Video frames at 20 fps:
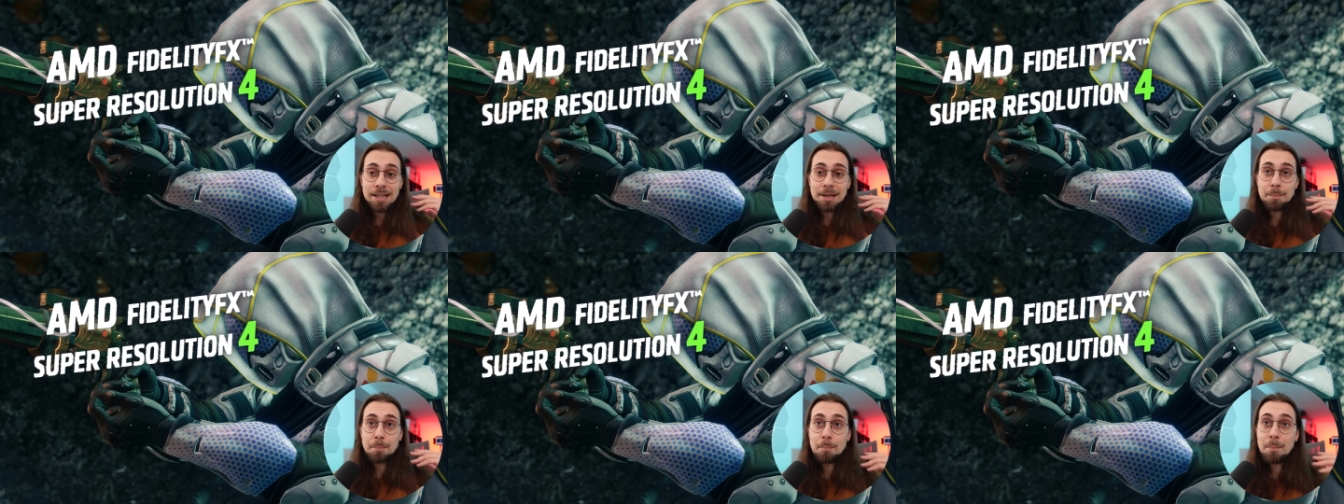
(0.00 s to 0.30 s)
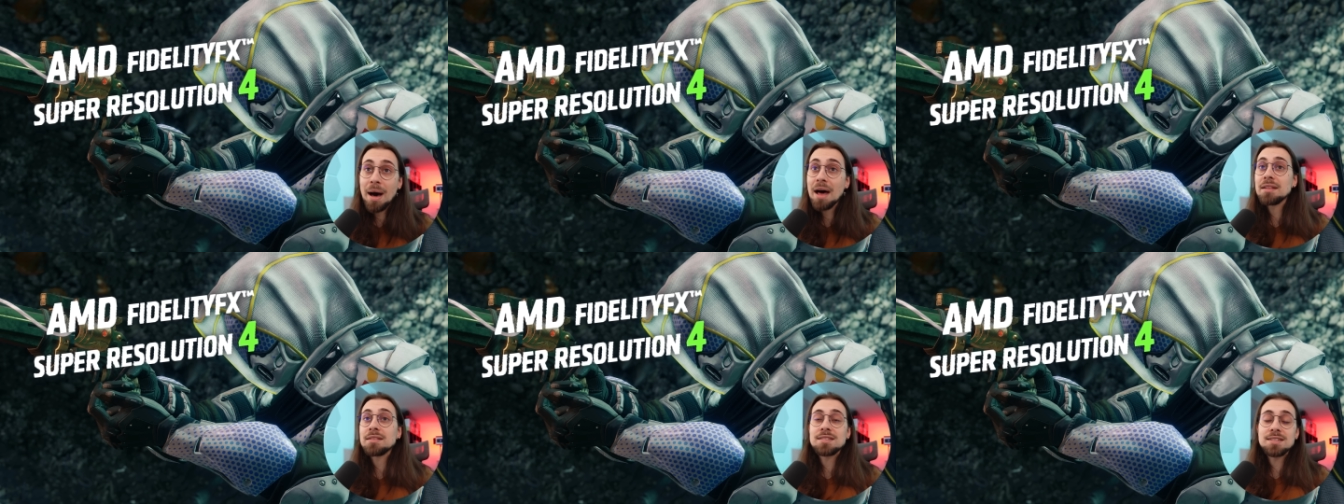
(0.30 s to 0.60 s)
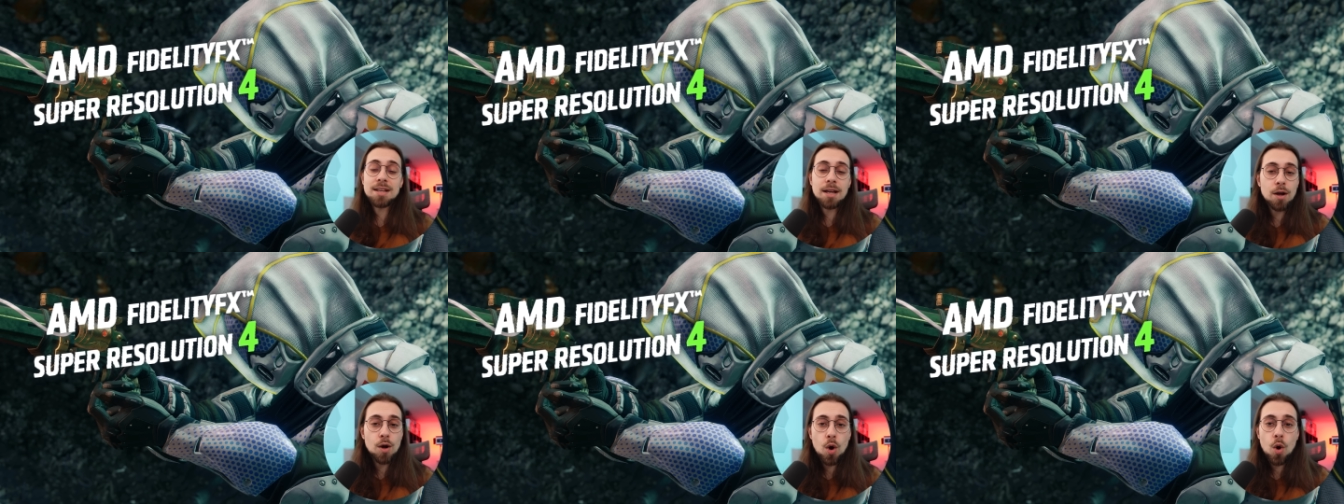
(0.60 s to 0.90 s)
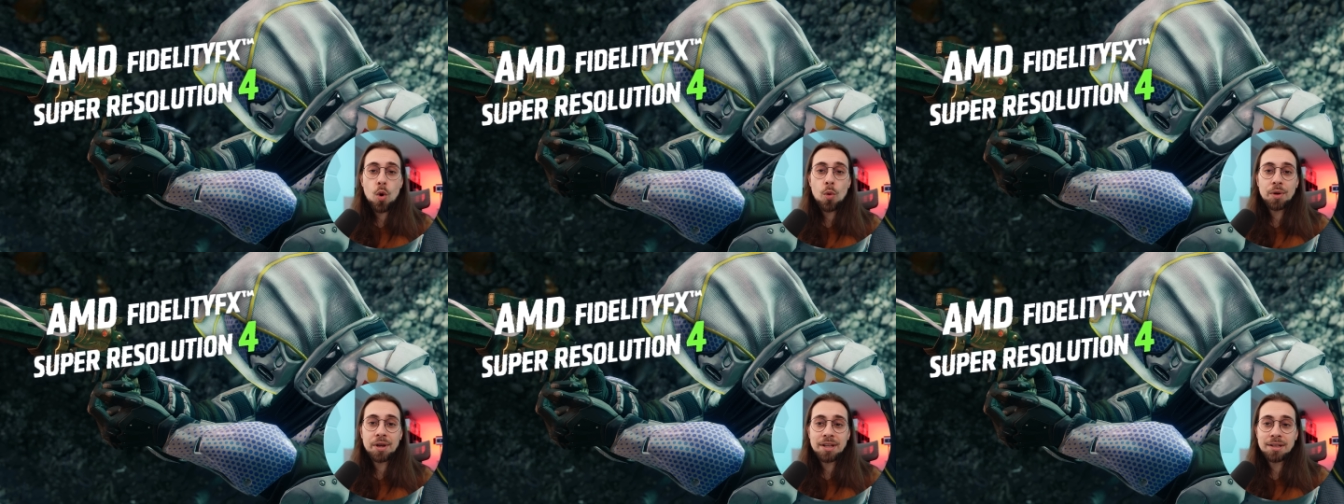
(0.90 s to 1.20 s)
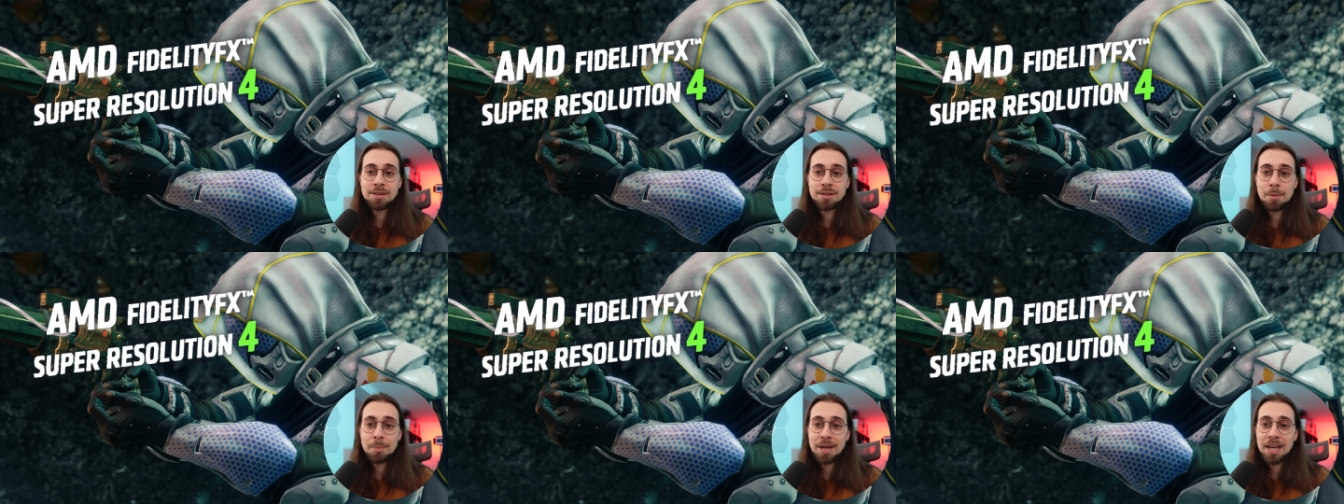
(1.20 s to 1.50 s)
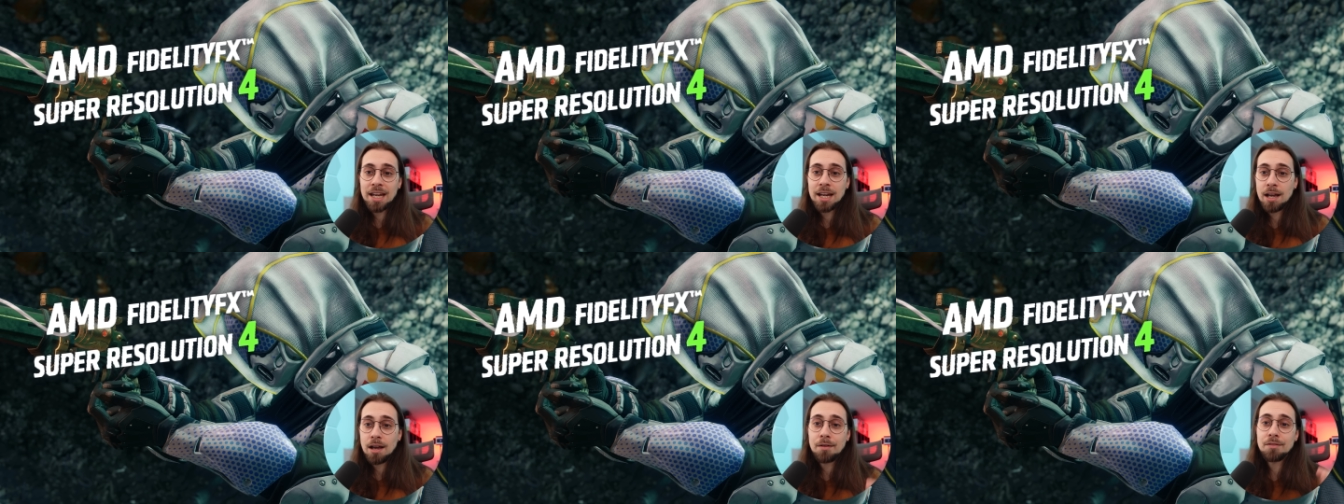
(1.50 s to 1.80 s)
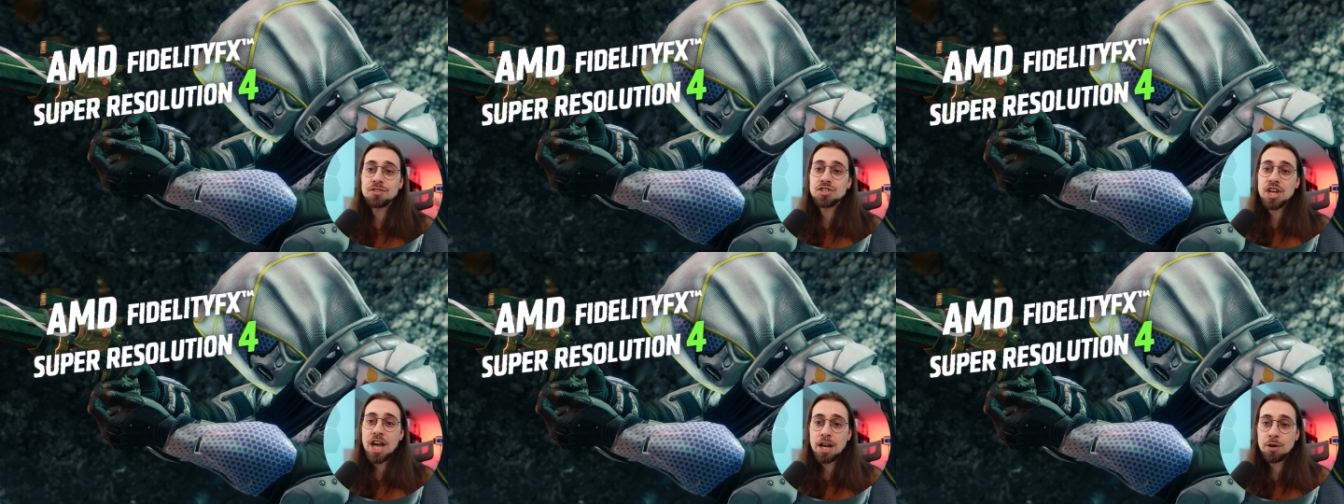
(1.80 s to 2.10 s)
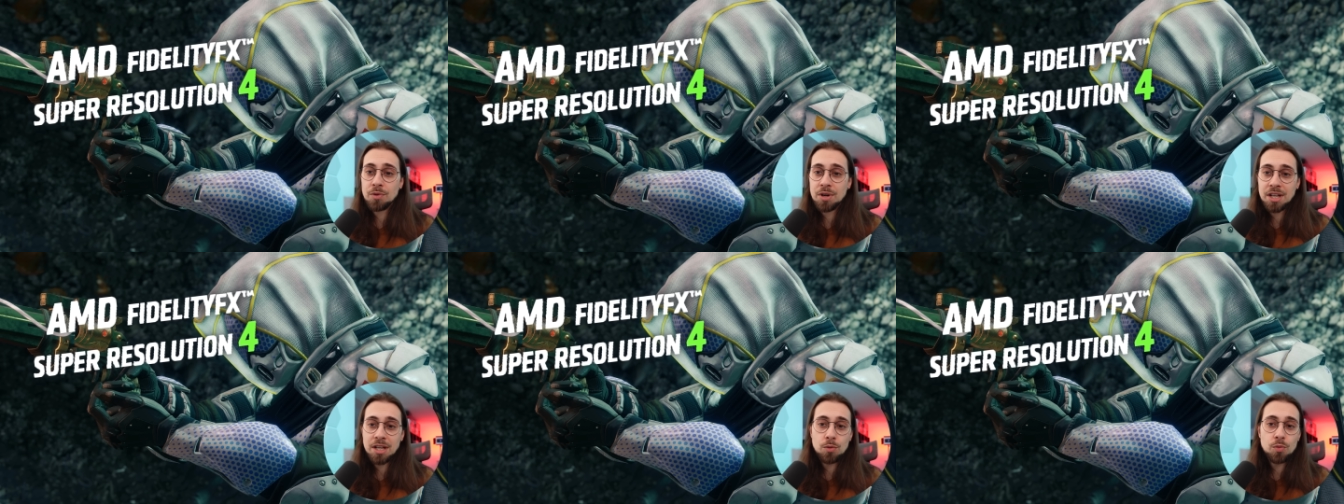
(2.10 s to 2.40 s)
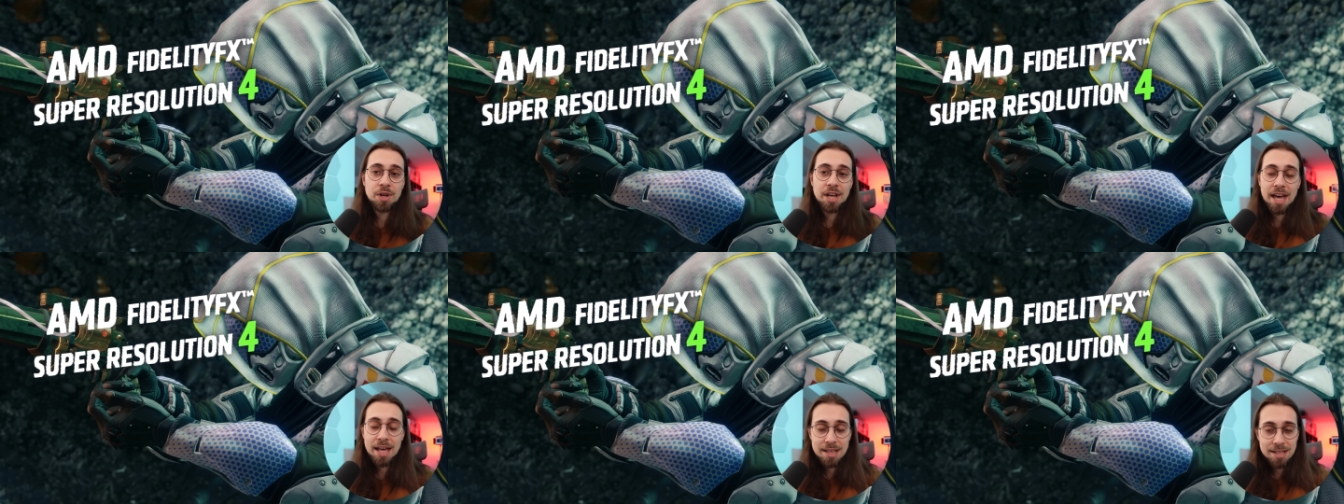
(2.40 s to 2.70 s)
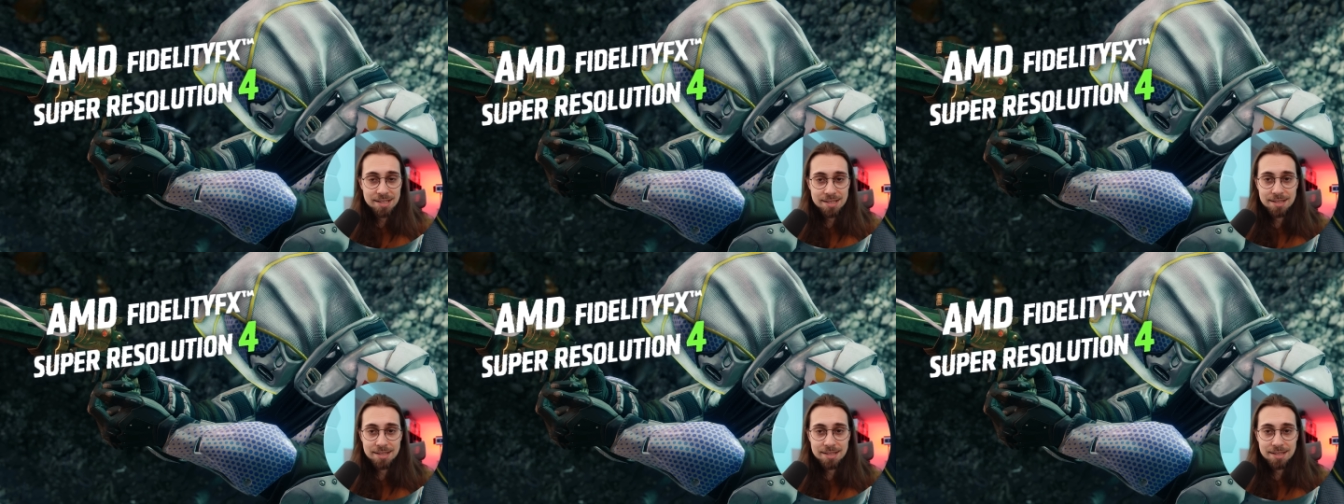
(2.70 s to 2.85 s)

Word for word: months ago, in the beginning of January, we had the